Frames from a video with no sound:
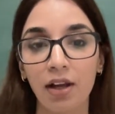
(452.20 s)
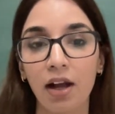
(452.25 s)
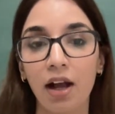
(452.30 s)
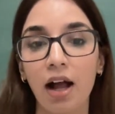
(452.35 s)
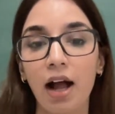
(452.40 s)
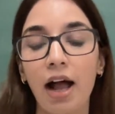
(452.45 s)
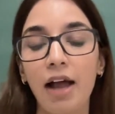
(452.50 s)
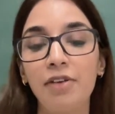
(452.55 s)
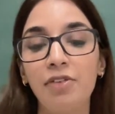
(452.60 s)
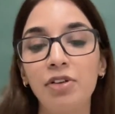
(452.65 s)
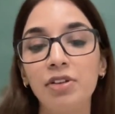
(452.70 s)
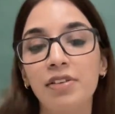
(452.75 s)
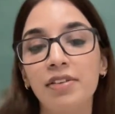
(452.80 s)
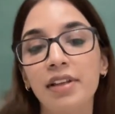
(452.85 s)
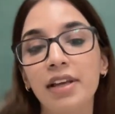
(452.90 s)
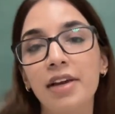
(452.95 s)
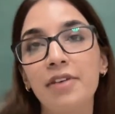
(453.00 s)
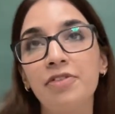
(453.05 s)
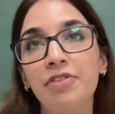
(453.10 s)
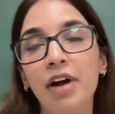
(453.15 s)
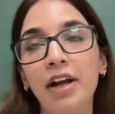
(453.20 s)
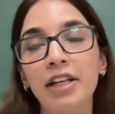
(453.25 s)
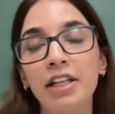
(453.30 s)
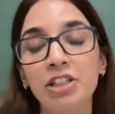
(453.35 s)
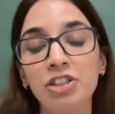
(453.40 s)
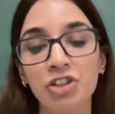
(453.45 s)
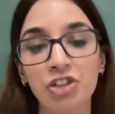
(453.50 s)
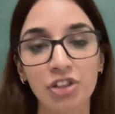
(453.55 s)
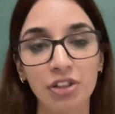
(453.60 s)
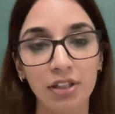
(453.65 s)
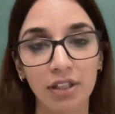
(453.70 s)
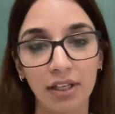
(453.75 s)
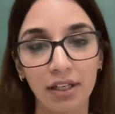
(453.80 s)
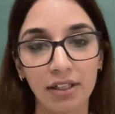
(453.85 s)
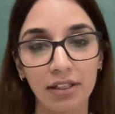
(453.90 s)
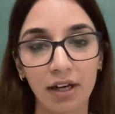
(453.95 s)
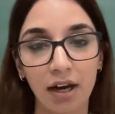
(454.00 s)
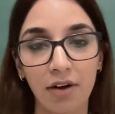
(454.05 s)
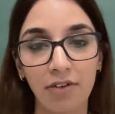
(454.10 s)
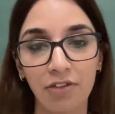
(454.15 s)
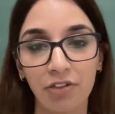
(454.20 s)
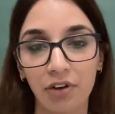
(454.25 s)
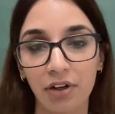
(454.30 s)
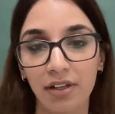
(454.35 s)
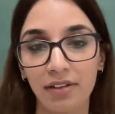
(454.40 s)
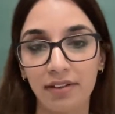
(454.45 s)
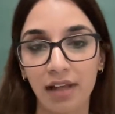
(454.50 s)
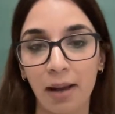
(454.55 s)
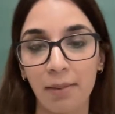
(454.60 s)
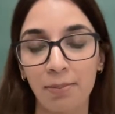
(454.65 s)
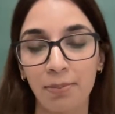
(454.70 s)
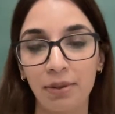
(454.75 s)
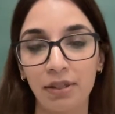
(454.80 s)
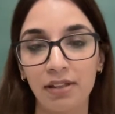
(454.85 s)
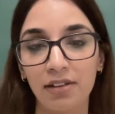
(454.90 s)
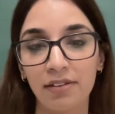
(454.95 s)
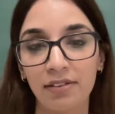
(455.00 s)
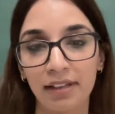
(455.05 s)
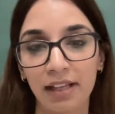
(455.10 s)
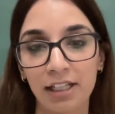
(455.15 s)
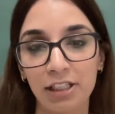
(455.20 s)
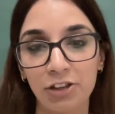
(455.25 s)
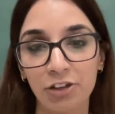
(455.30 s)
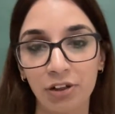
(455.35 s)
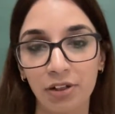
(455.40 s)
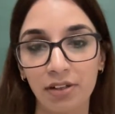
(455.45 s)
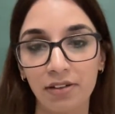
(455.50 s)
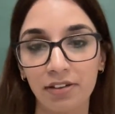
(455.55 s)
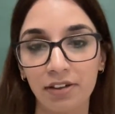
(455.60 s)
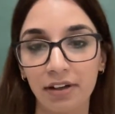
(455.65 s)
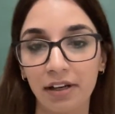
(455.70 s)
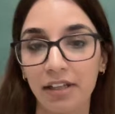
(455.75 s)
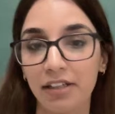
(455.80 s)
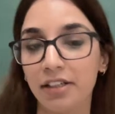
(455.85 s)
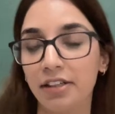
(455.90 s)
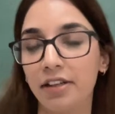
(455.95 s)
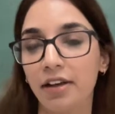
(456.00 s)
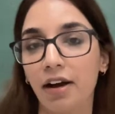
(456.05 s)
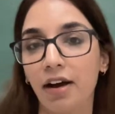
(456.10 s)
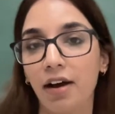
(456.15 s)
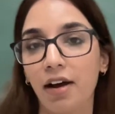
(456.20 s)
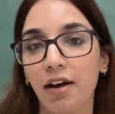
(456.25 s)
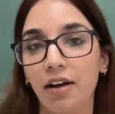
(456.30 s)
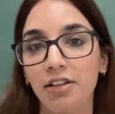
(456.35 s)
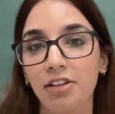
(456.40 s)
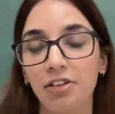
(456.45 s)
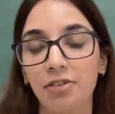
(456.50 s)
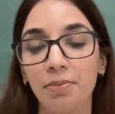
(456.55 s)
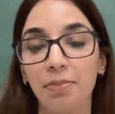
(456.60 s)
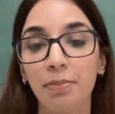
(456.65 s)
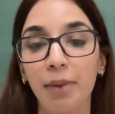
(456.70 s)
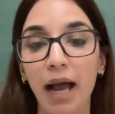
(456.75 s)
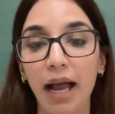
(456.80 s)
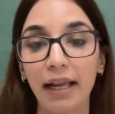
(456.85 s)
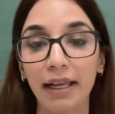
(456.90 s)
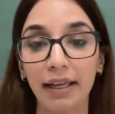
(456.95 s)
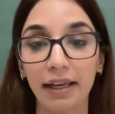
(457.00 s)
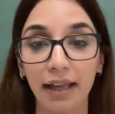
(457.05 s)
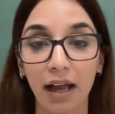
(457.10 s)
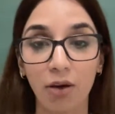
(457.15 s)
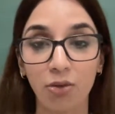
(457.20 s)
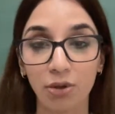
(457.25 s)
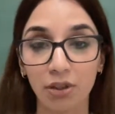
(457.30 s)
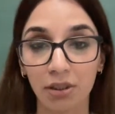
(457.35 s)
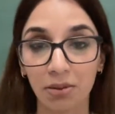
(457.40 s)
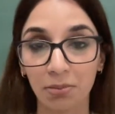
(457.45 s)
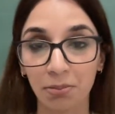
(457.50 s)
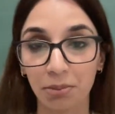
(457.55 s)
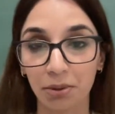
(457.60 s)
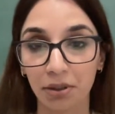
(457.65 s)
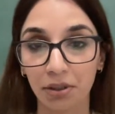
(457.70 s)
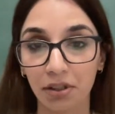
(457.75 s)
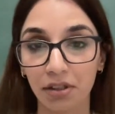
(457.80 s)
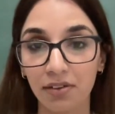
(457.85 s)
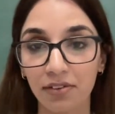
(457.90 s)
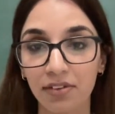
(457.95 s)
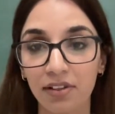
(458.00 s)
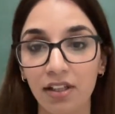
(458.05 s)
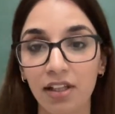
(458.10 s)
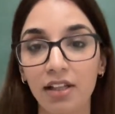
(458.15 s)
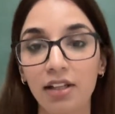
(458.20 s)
I would say financial data, for example, salaries, credit cards, bank account numbers,